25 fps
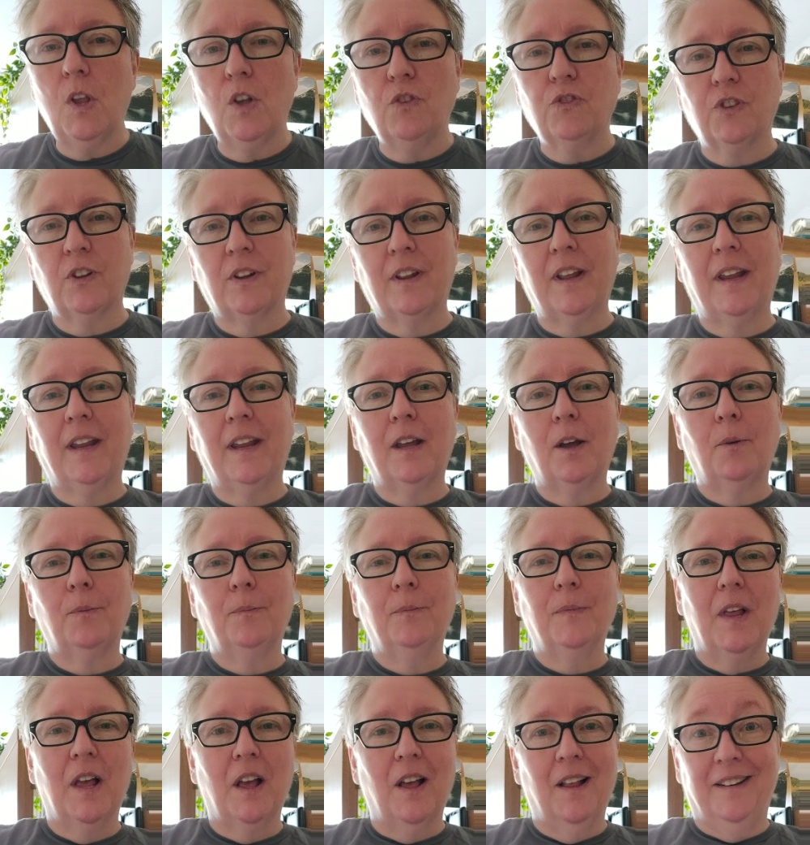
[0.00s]
So there you go,
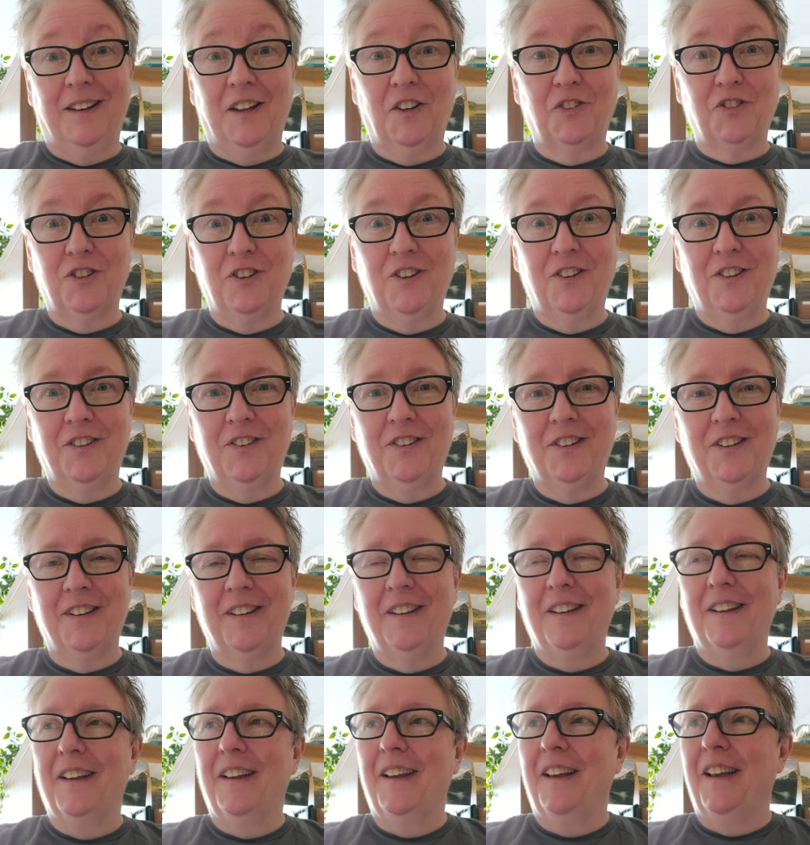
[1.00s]
lesson learned.
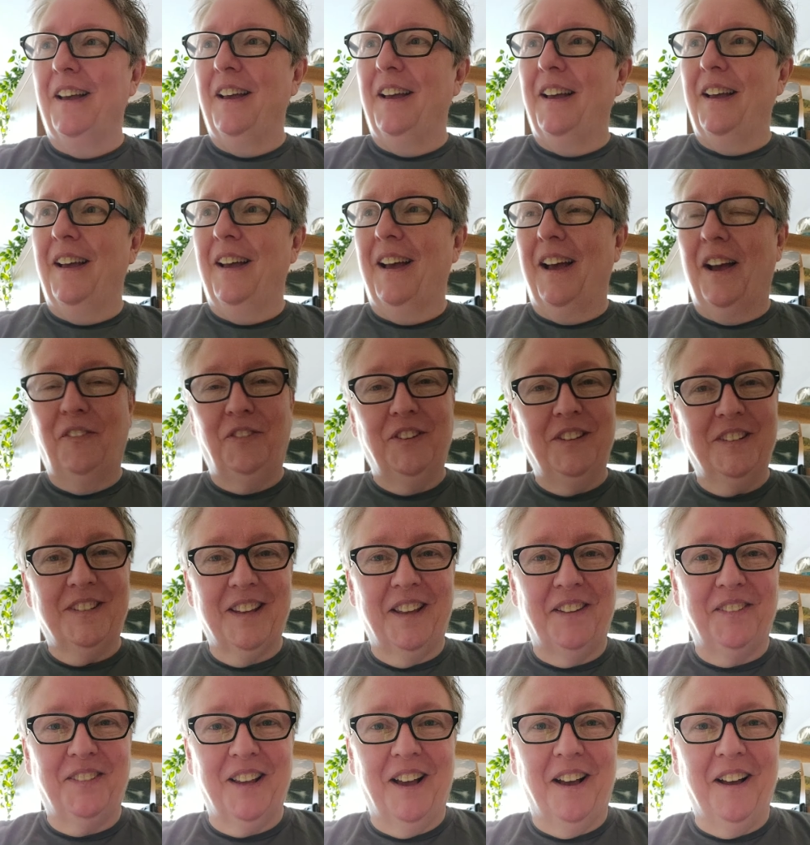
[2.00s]
Having
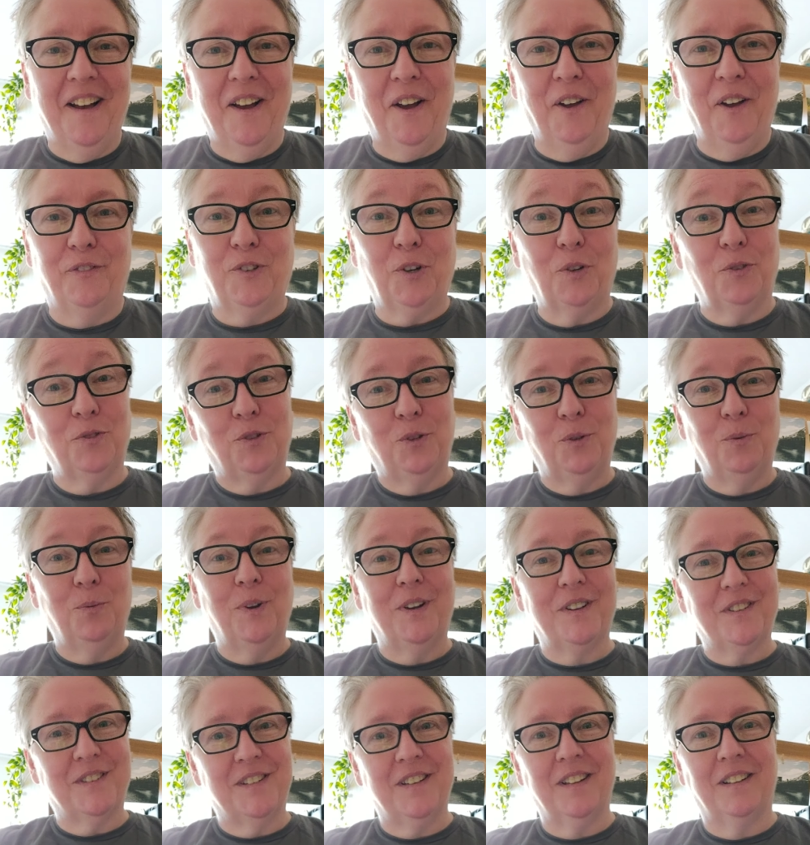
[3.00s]
said that, I've got 2
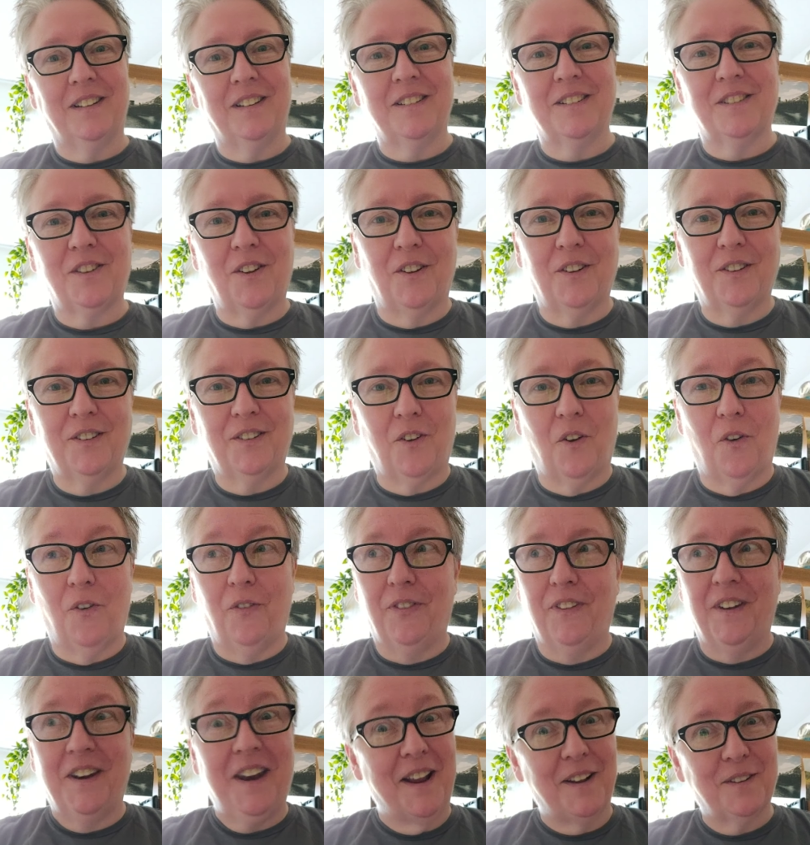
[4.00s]
weeks until I start
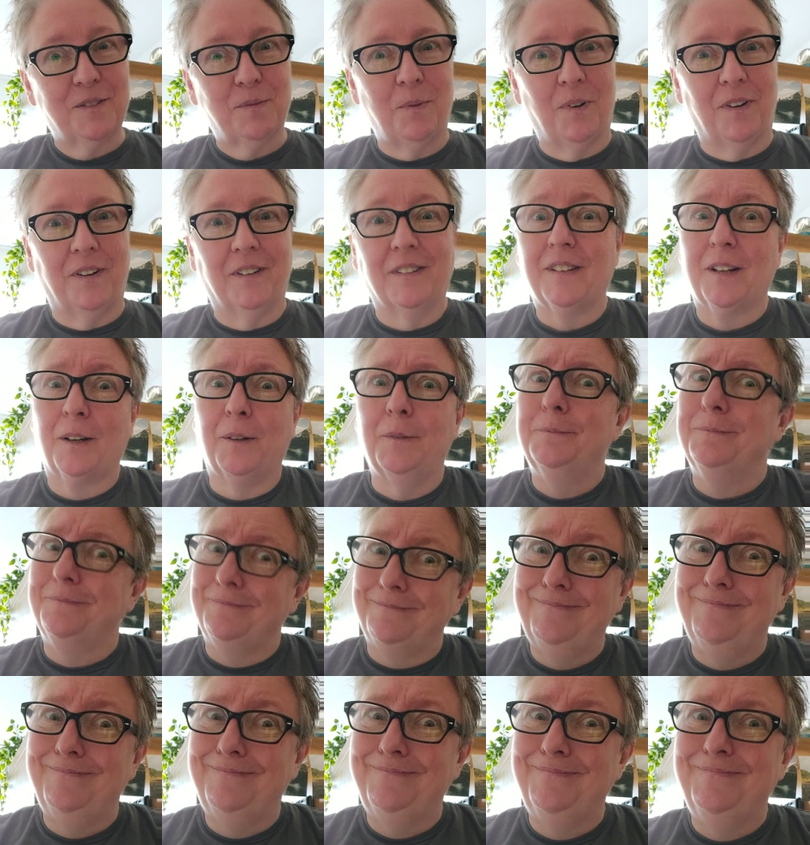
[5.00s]
on the next one. So
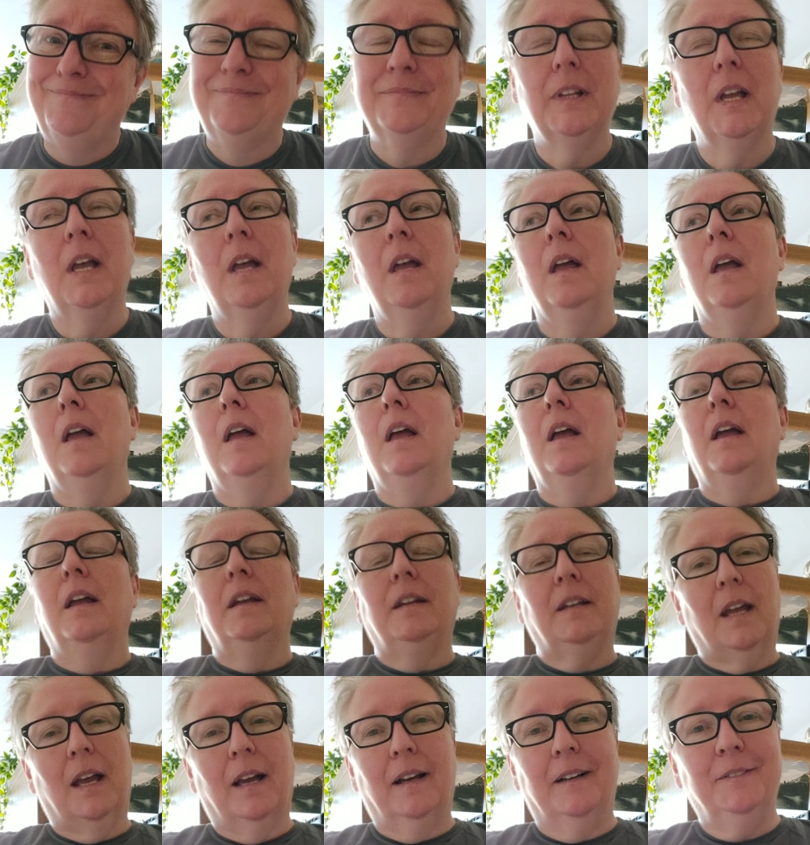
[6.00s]

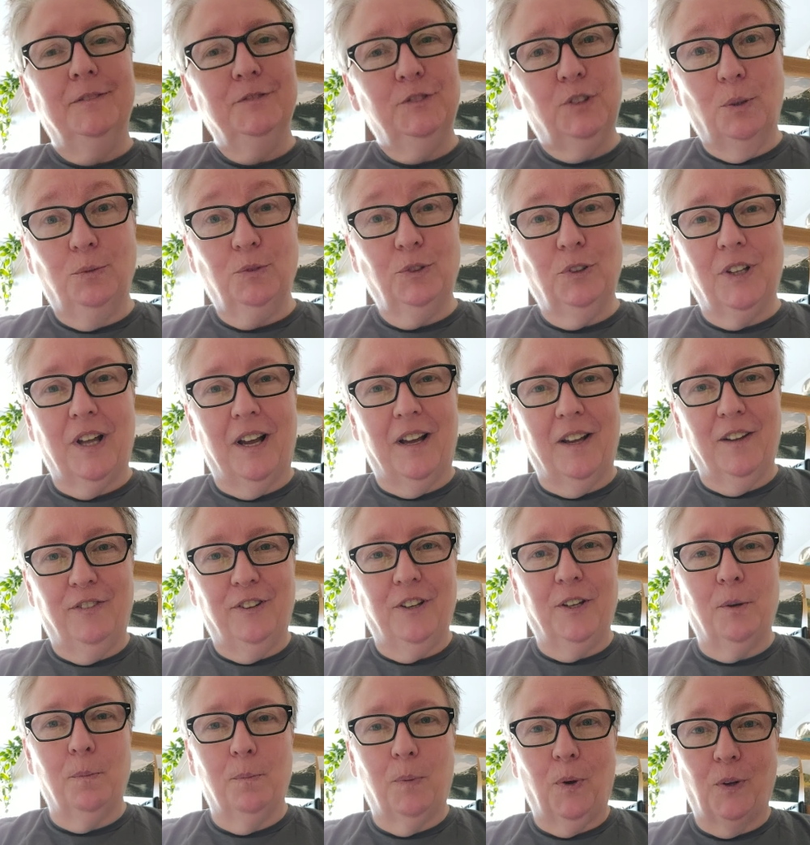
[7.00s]
yeah, don't do that if
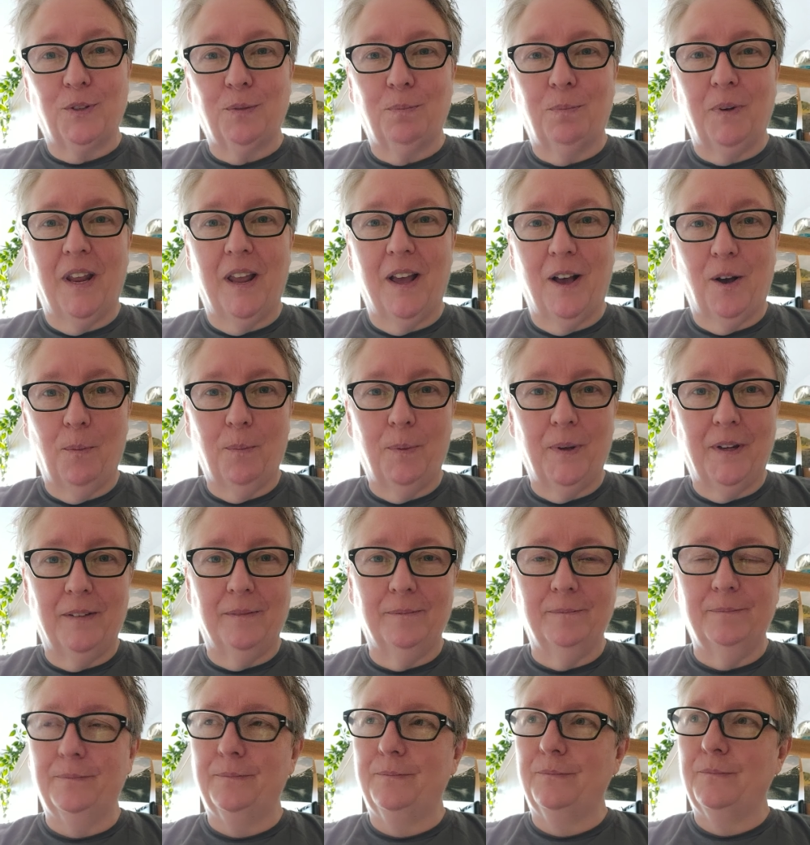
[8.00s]
you can possibly help
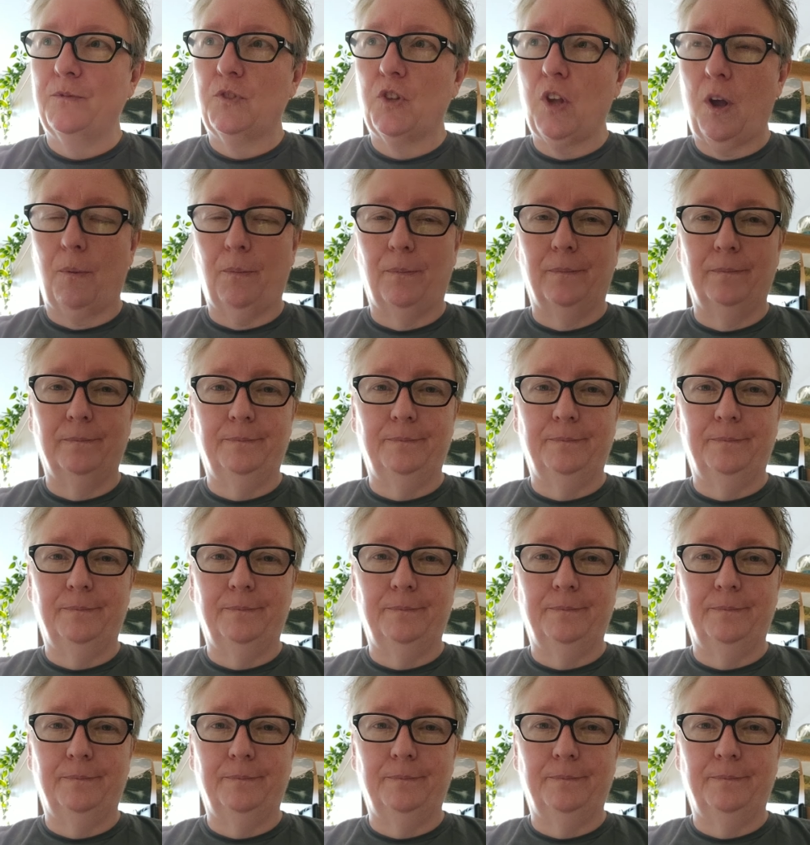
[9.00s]
it. So